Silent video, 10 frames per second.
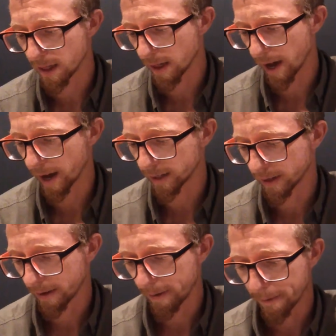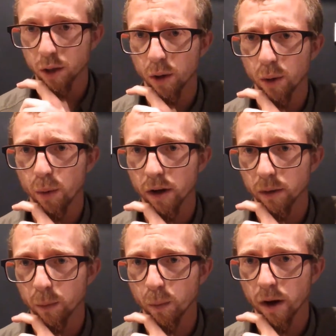that. So
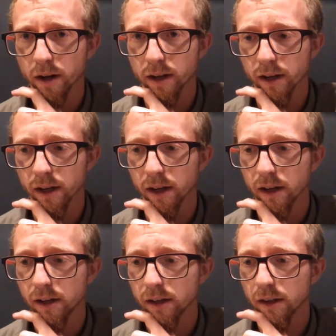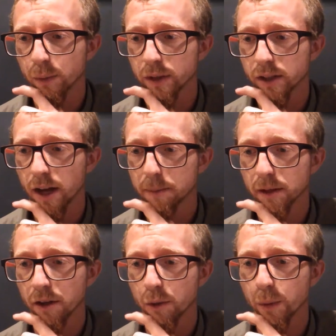Wanaka, we stopped
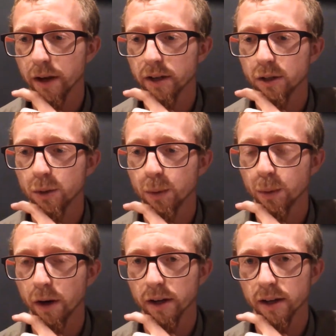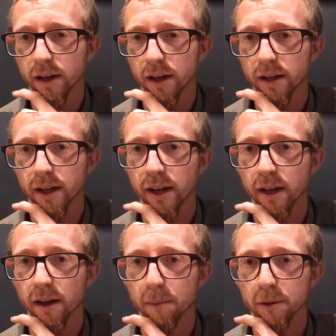on the way to Wanaka.
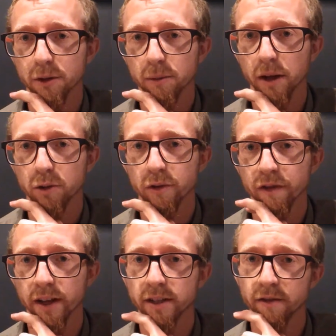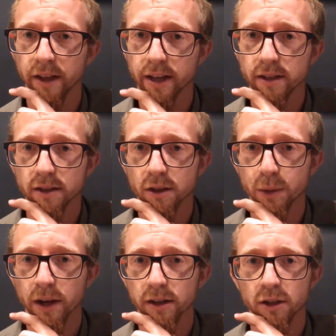There's some nice reflective lakes that
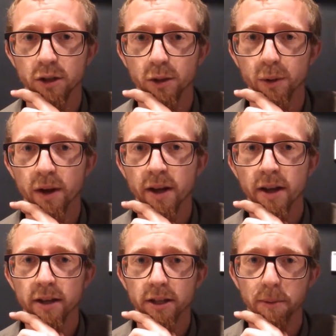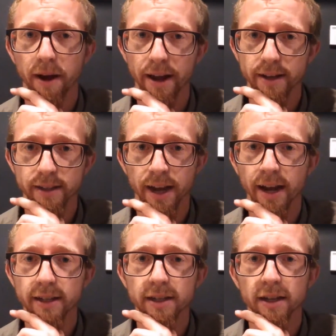we got to do some hikes
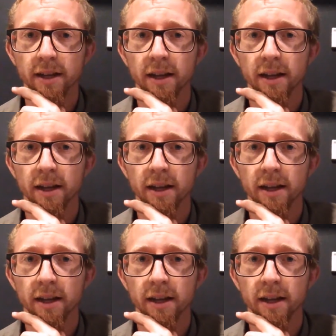at